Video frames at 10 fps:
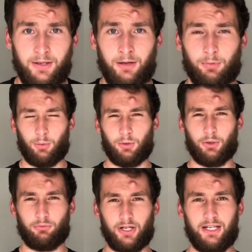But what
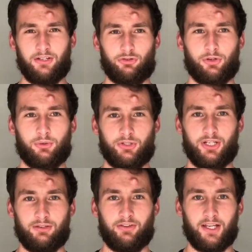we're really trying to
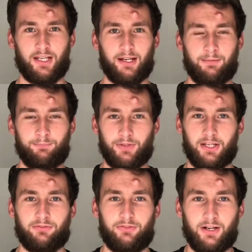achieve here
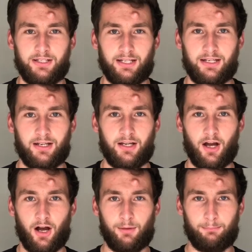is finding
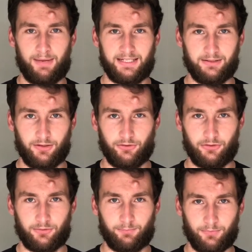our
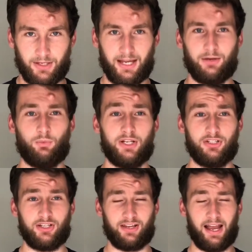maintenance, okay?
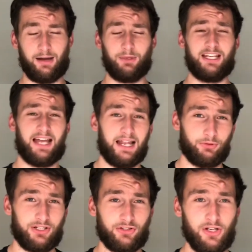Which is how many
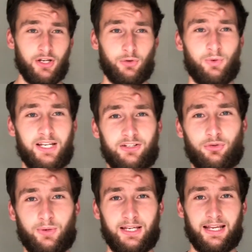calories we need
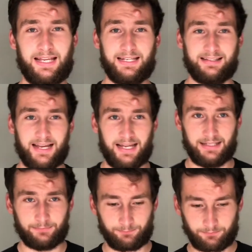to eat in a
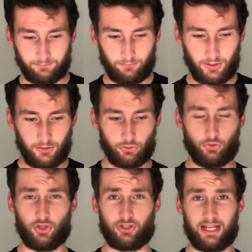day
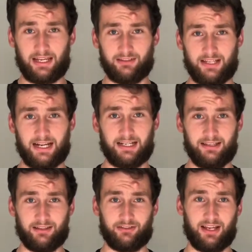to just stay
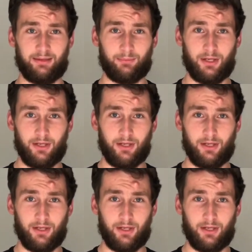exactly the same